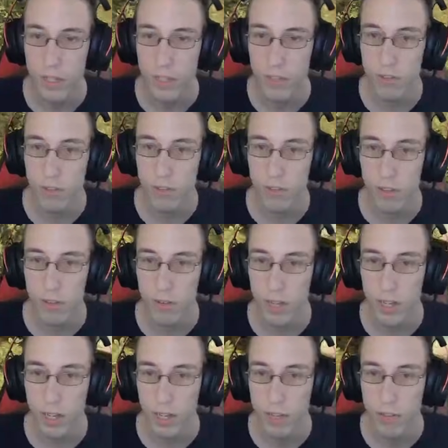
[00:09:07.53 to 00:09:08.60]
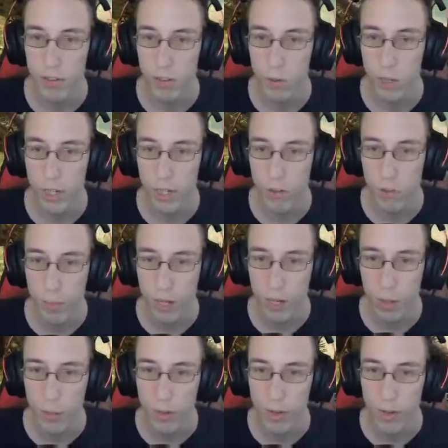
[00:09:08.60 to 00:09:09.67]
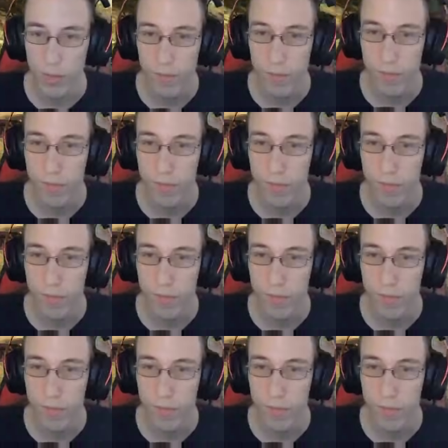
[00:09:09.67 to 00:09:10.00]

Like, just as a, as a quick experiment.